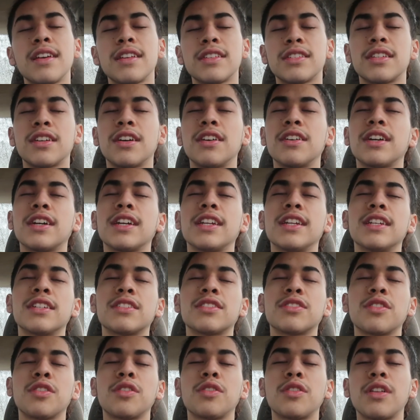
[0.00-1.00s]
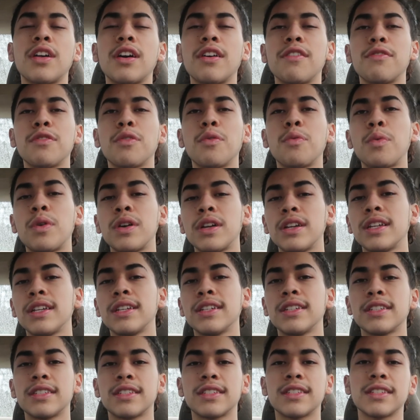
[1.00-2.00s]
to unconditional love and
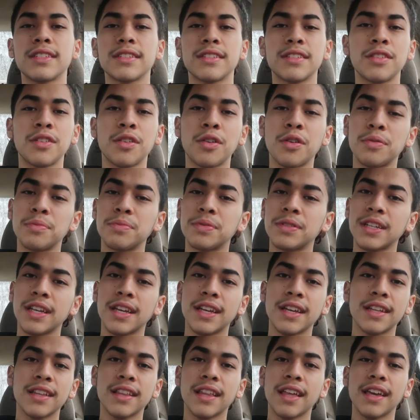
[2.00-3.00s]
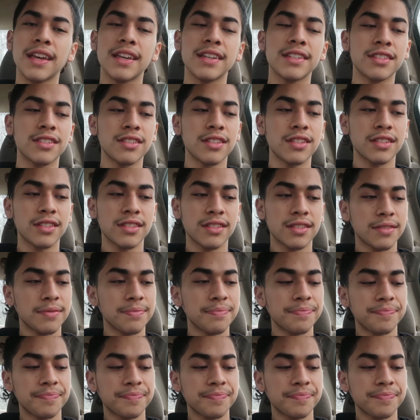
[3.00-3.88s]
oneness. You know what I'm saying? Like, it's just,